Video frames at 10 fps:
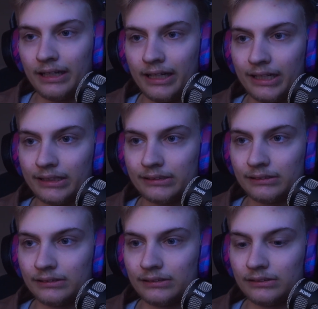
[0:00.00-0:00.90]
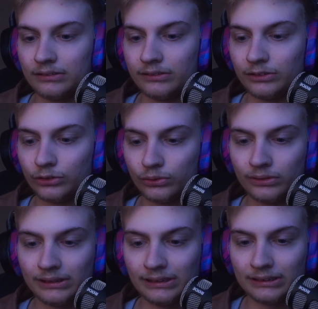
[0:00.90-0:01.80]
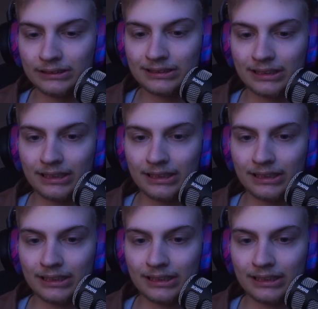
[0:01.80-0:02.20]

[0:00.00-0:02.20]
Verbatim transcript: And the truth is,